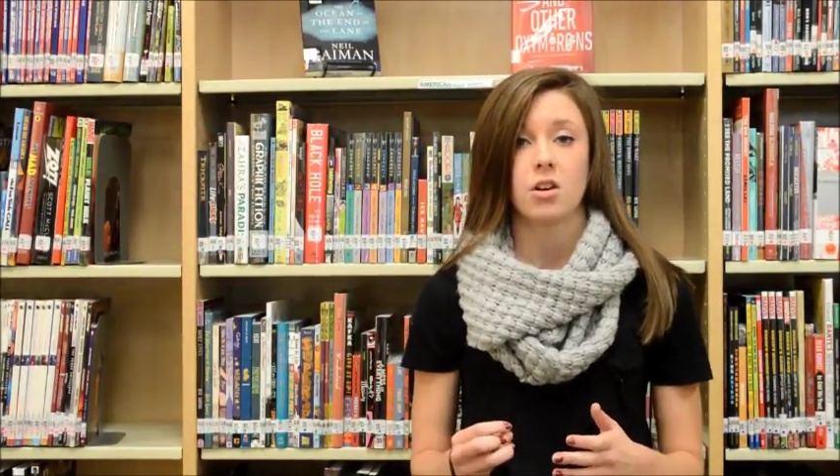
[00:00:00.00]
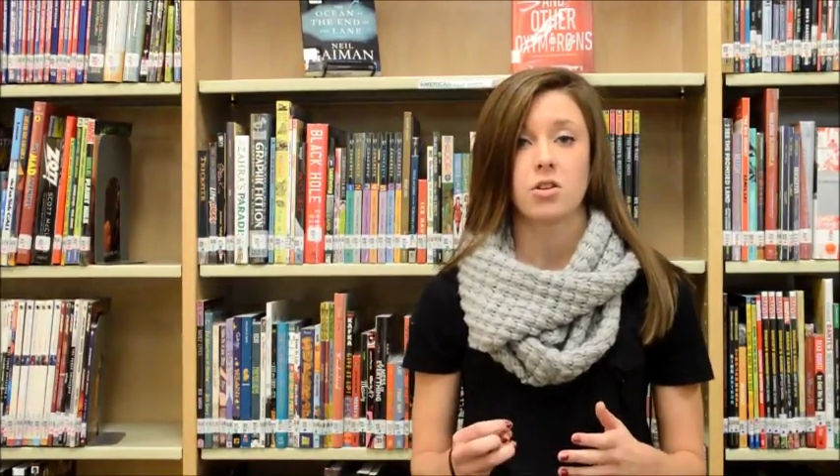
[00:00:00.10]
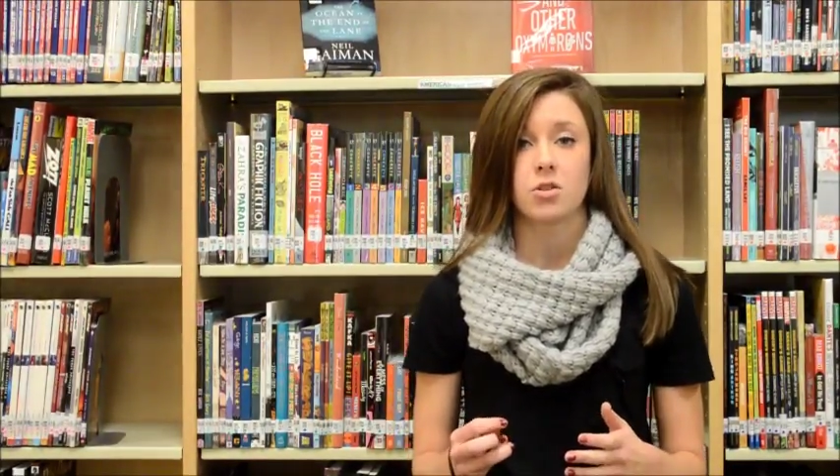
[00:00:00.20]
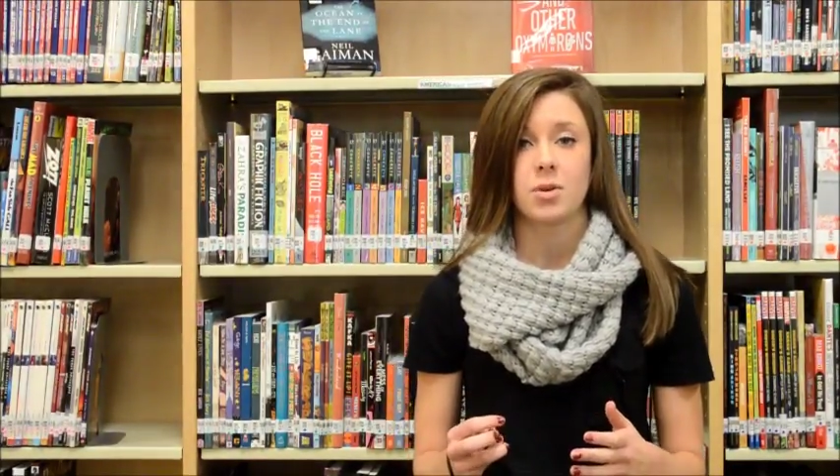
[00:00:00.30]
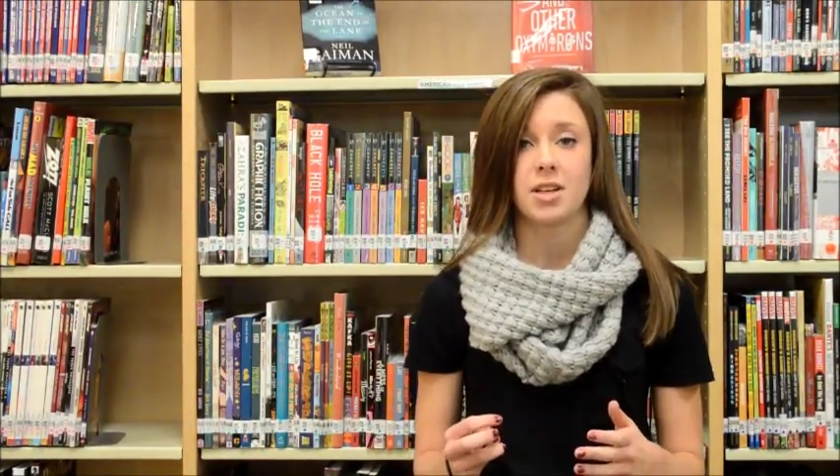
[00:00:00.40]

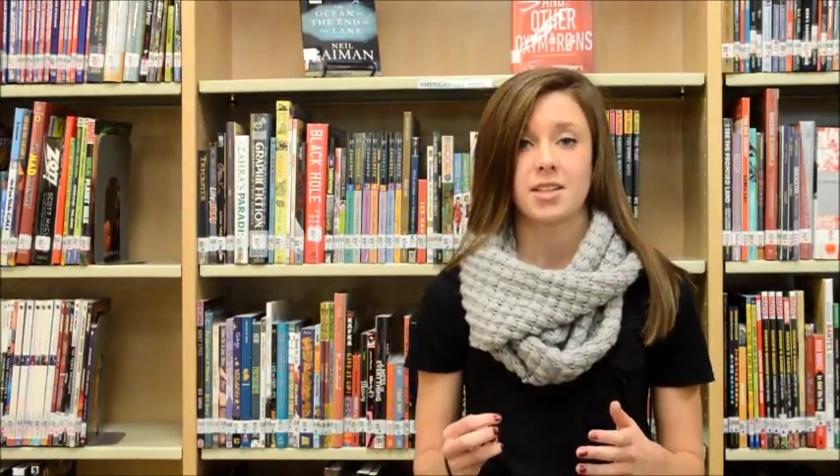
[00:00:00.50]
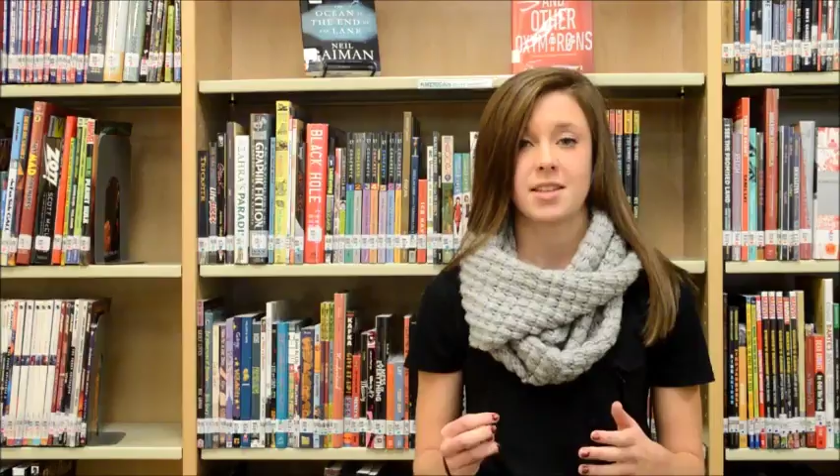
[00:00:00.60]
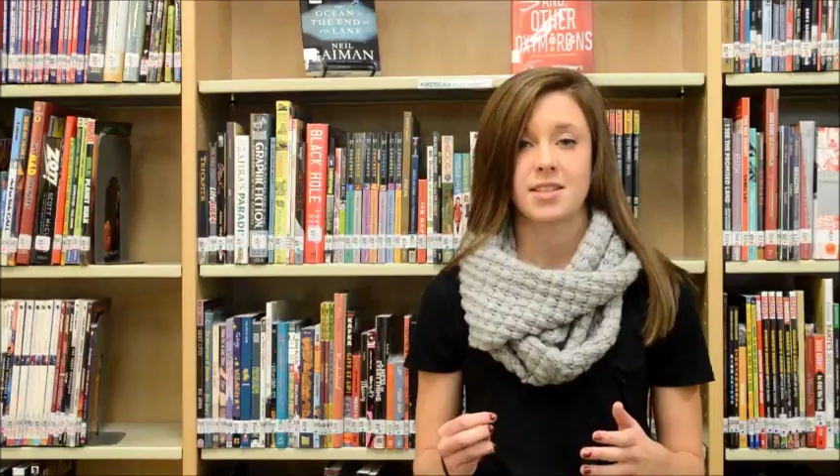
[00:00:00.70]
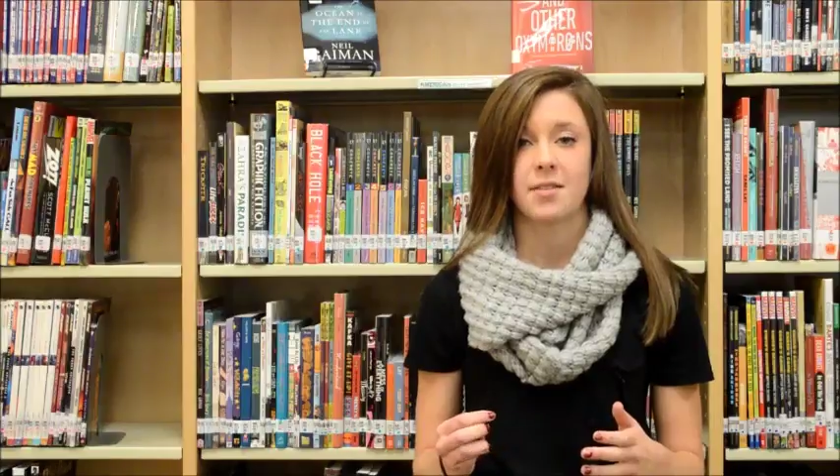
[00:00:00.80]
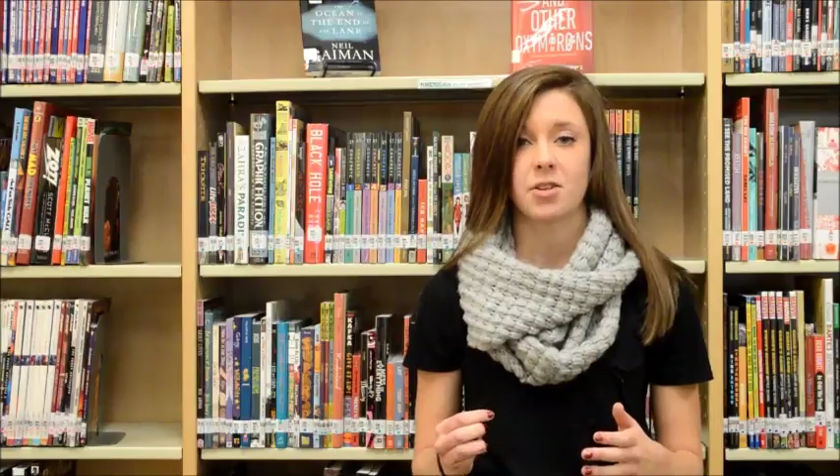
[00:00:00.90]
no sweetness
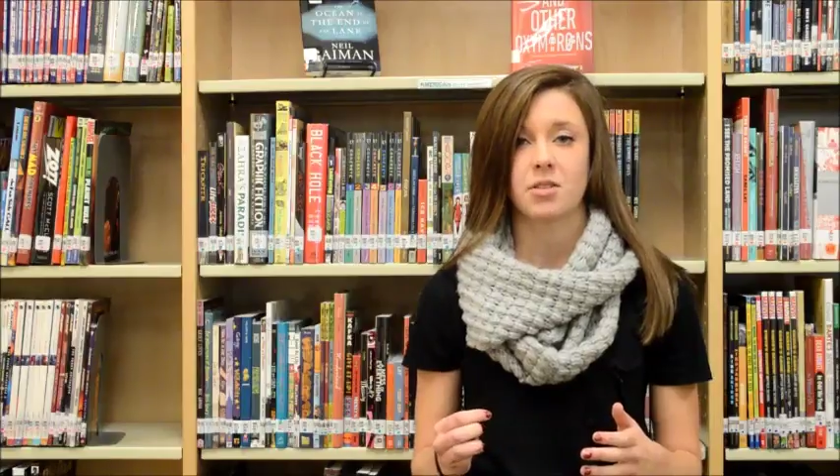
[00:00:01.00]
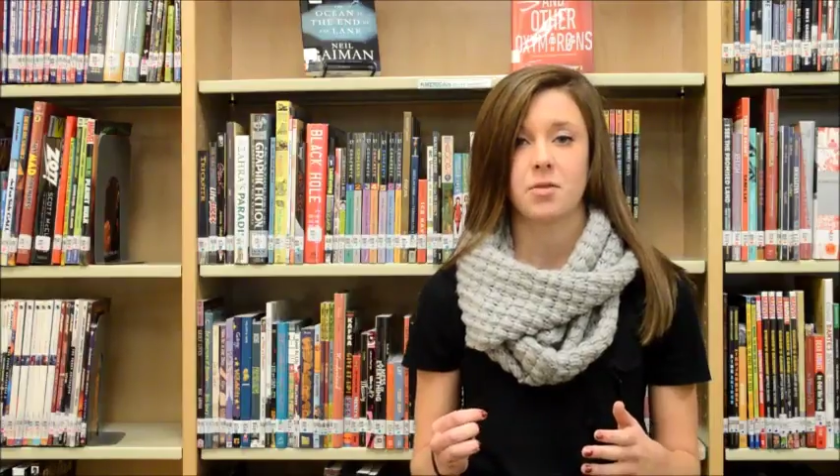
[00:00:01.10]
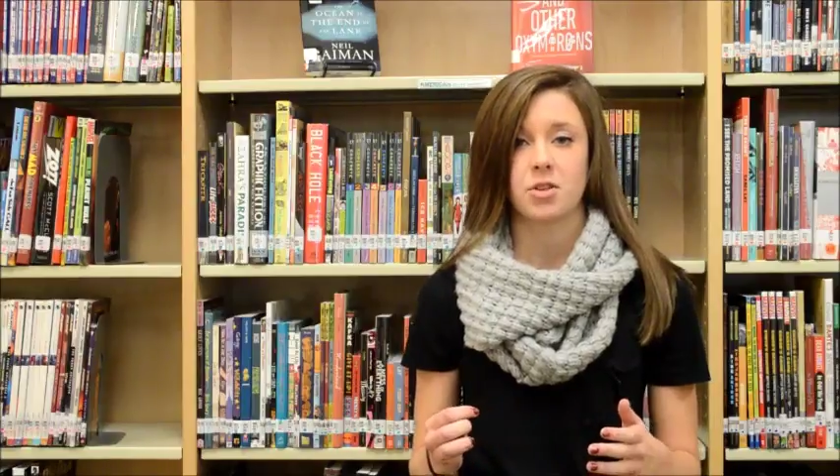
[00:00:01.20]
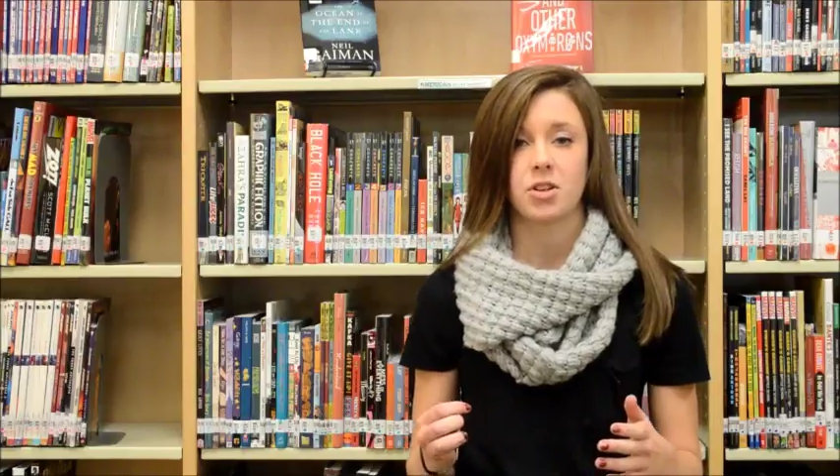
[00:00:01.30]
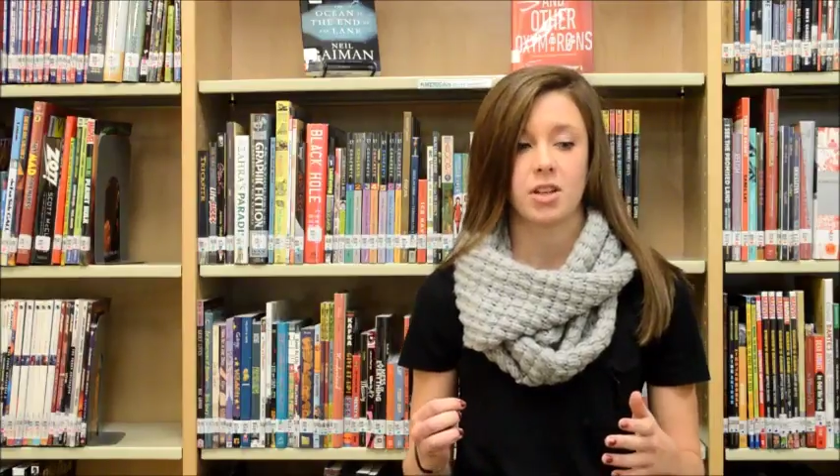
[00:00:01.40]
that's ever
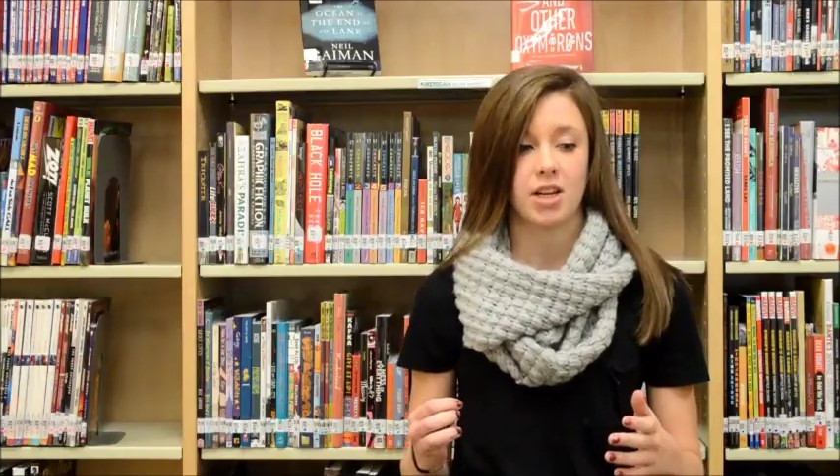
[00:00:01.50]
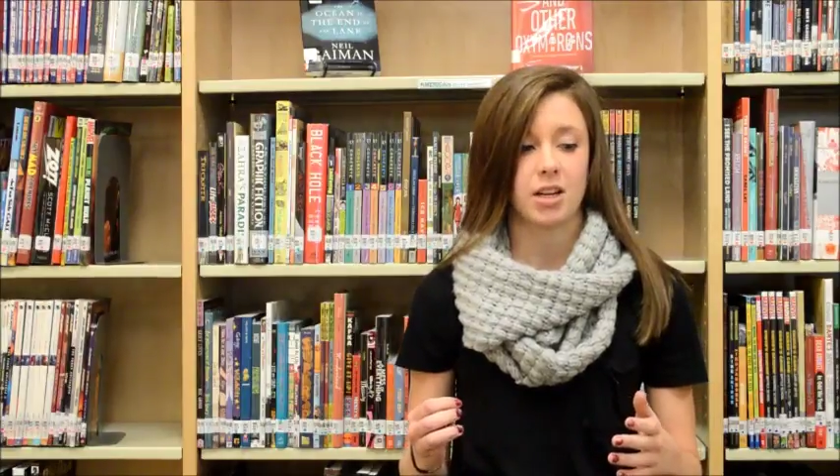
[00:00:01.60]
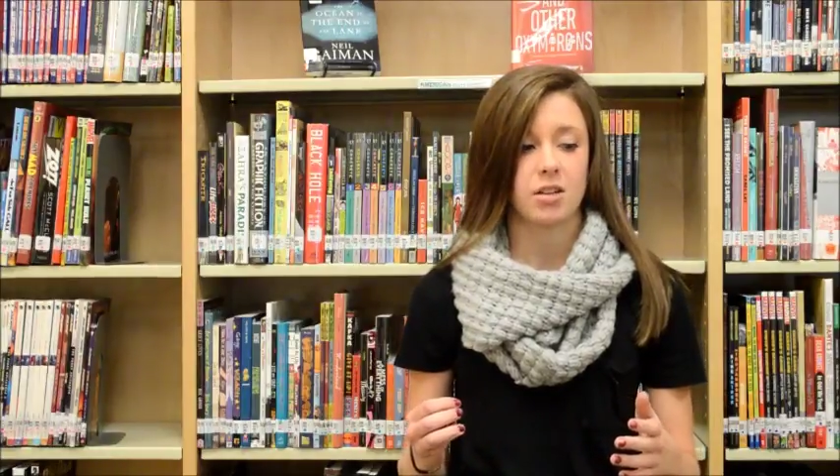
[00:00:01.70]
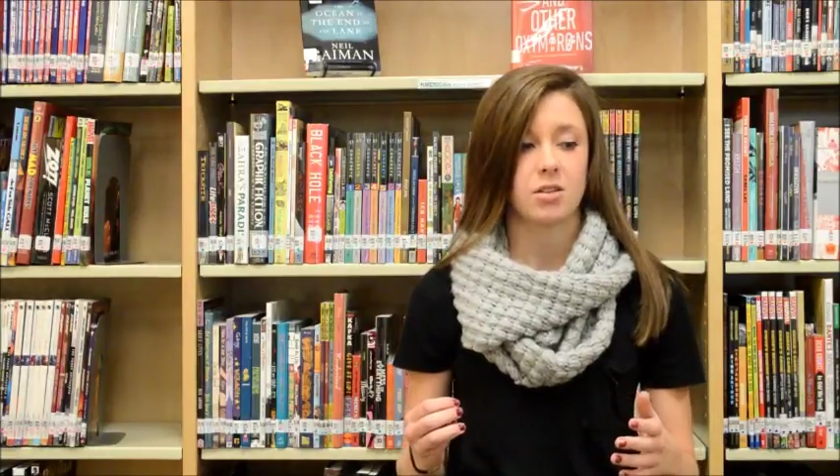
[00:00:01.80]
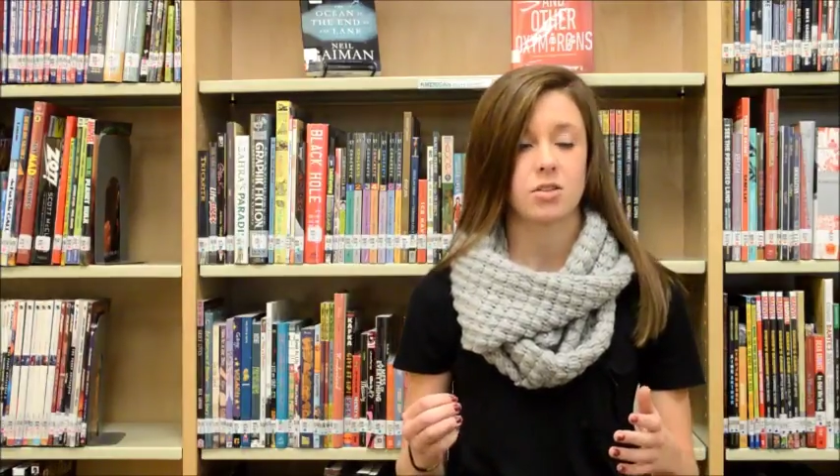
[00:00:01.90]

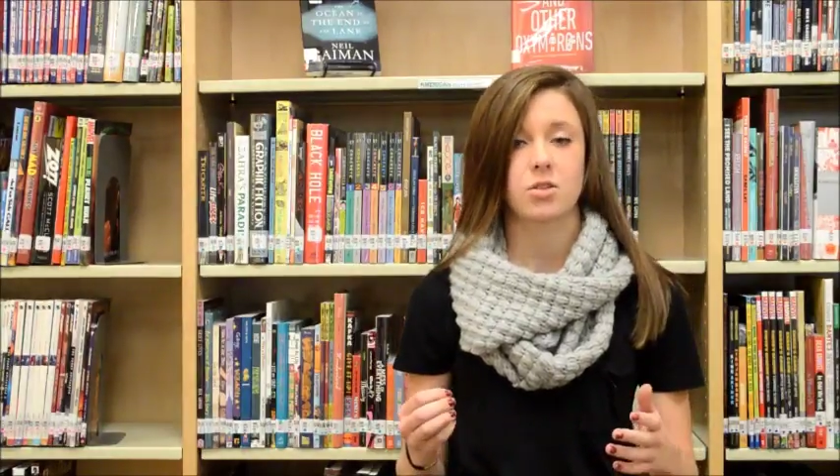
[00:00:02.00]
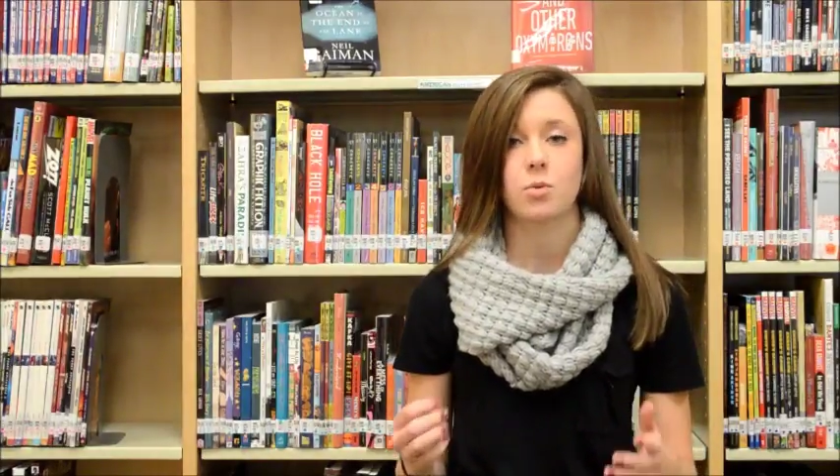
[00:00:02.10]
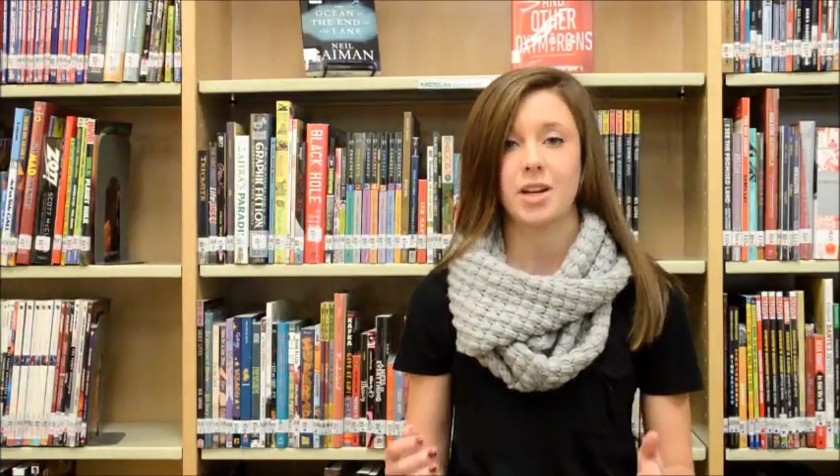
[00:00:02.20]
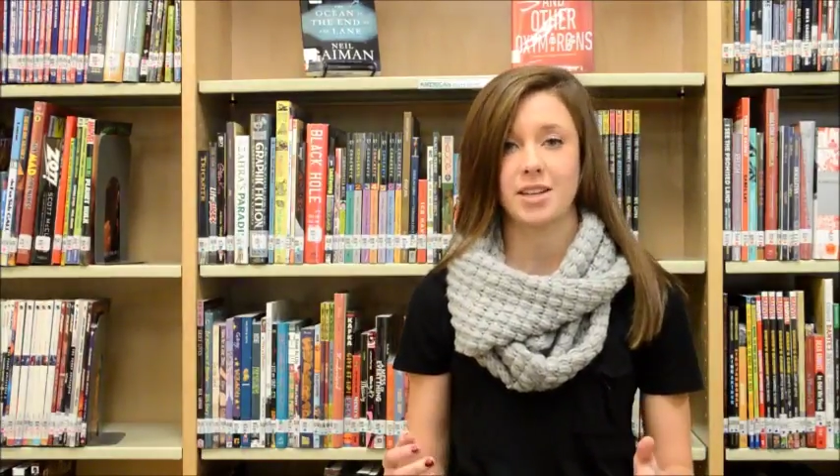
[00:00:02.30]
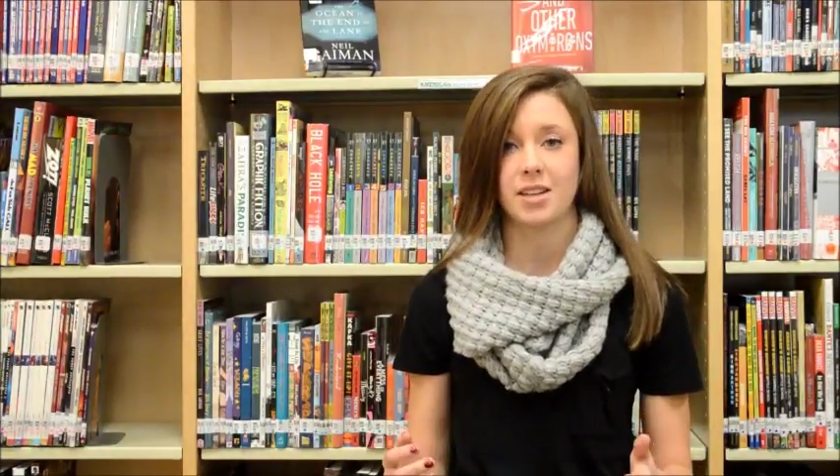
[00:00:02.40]
sufficiently
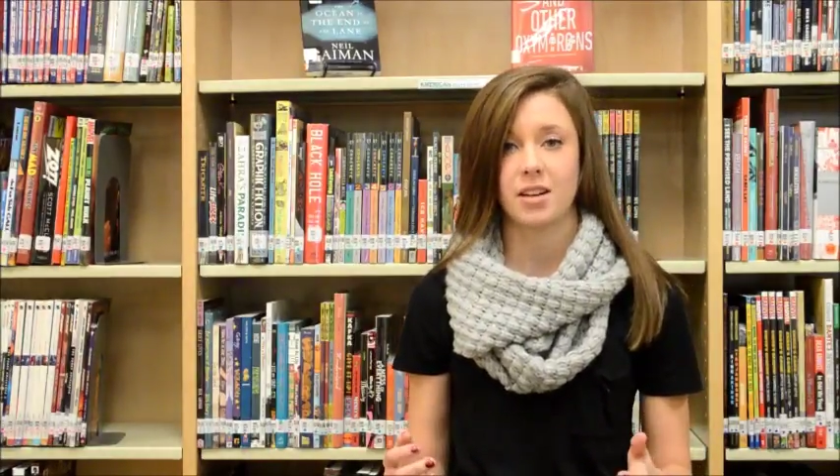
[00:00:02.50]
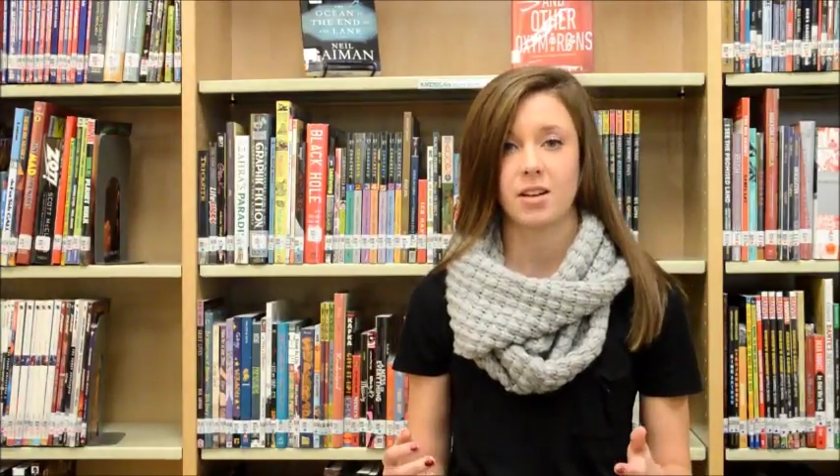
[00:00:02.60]
sweet.